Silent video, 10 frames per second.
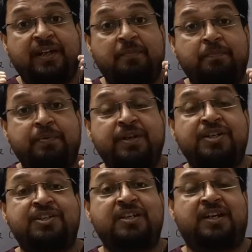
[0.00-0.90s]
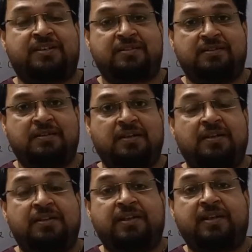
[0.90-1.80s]
depreciate.
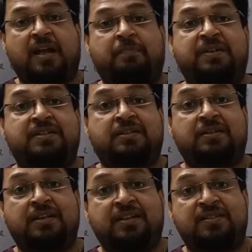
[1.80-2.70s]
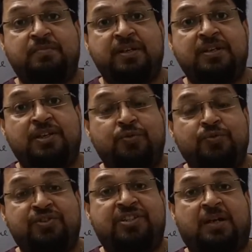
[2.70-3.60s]
The capital is being
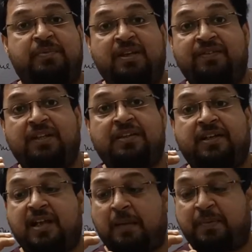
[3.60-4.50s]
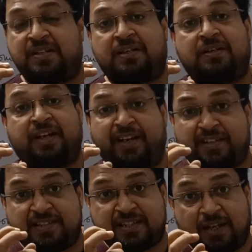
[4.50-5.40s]
used up. Even the capital
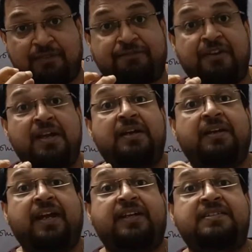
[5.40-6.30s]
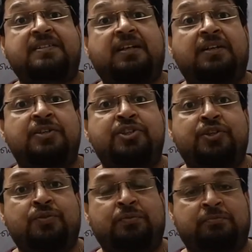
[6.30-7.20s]
itself gets
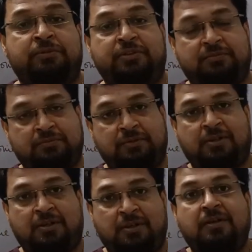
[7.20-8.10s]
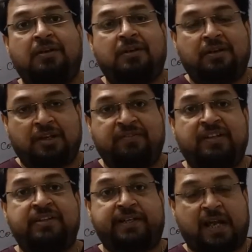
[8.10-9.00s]
consumed.
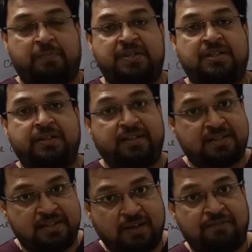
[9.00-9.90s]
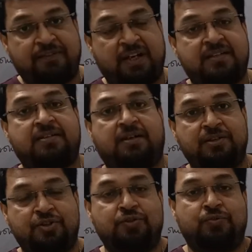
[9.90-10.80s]
Even the capital itself gets
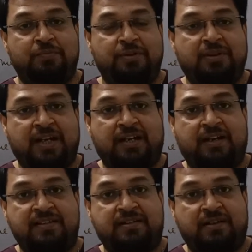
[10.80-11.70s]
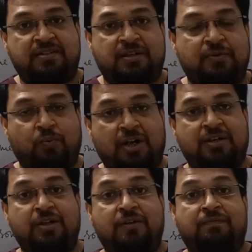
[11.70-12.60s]
consumed. And as a result,
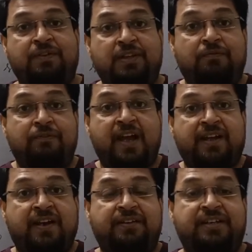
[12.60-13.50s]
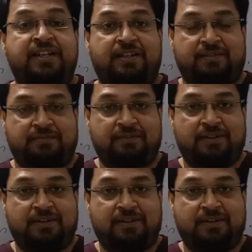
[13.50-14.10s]
what? With the wear and tear.